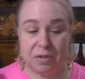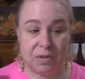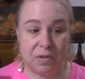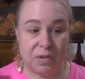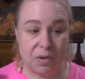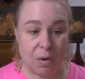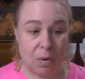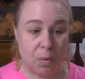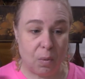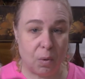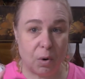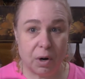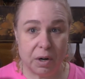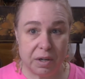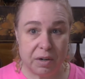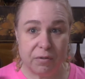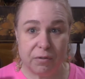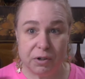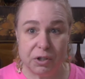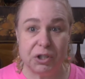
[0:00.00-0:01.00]
so, or
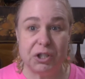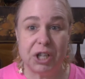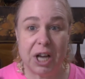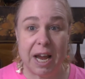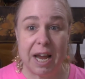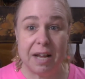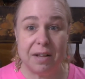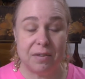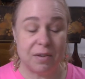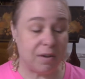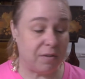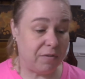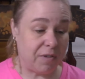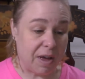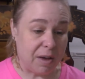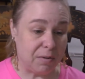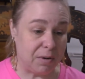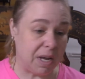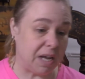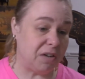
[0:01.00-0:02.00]
different shades of
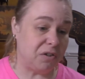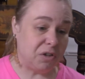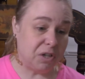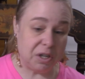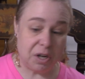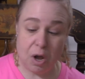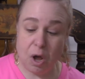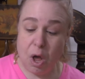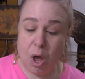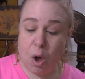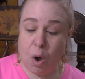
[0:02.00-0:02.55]
foundation.